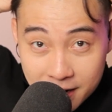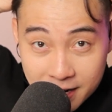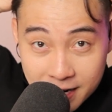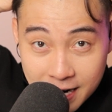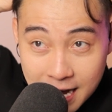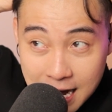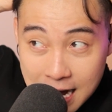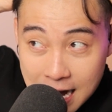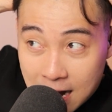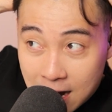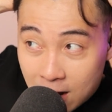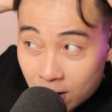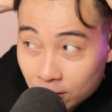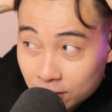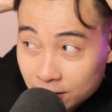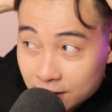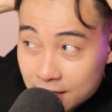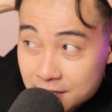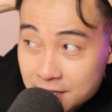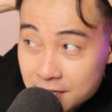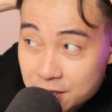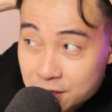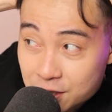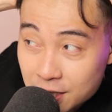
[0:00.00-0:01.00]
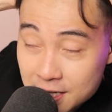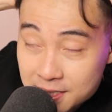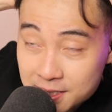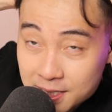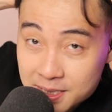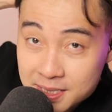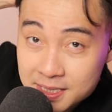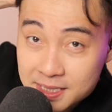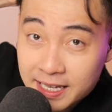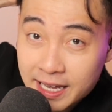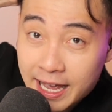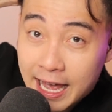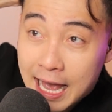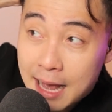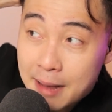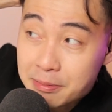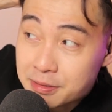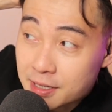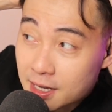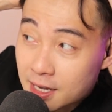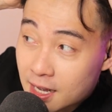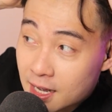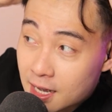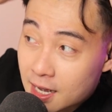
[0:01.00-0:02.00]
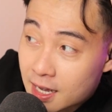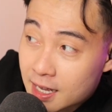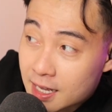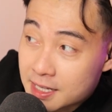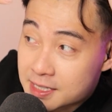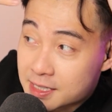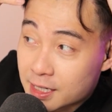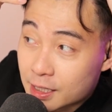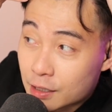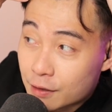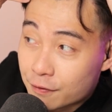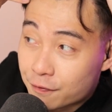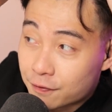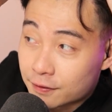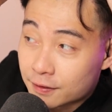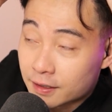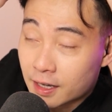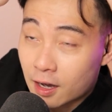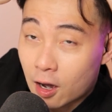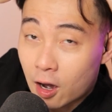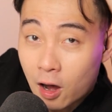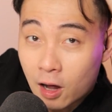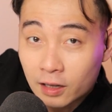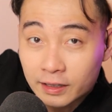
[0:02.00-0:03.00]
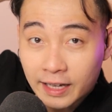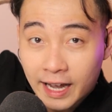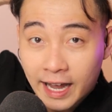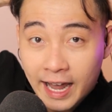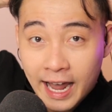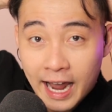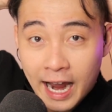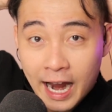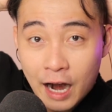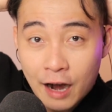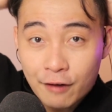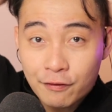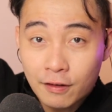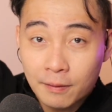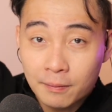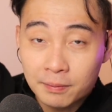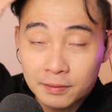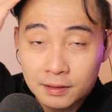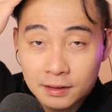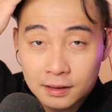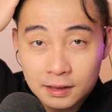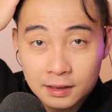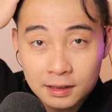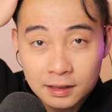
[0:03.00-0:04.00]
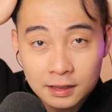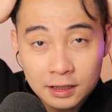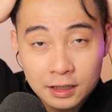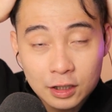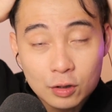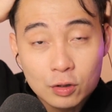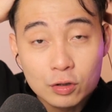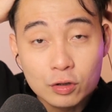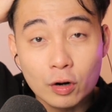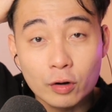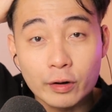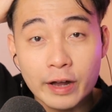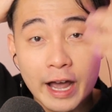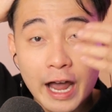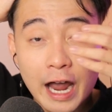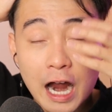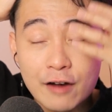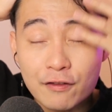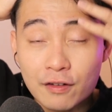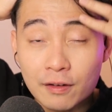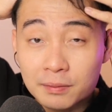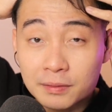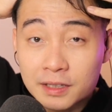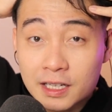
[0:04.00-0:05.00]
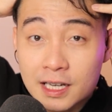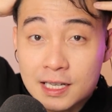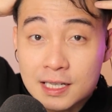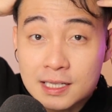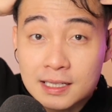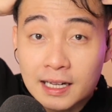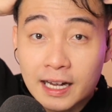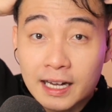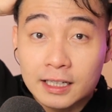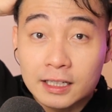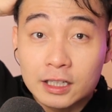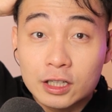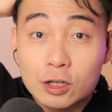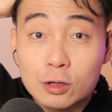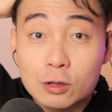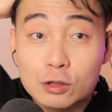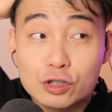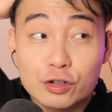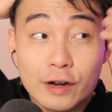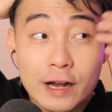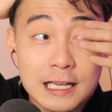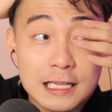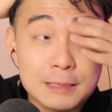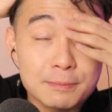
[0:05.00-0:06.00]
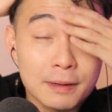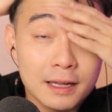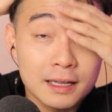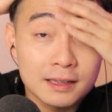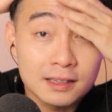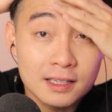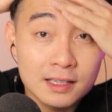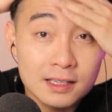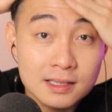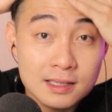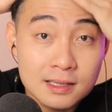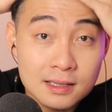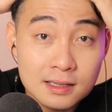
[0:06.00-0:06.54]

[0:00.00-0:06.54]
now, this is just the scabs. It's gonna, all the hair new grown hair from these new transplanted